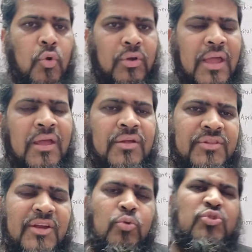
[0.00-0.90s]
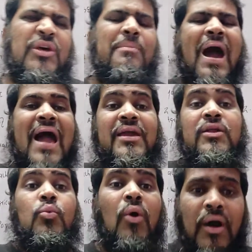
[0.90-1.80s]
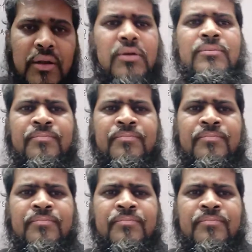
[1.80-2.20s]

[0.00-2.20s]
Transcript: Okay, they do some iron work.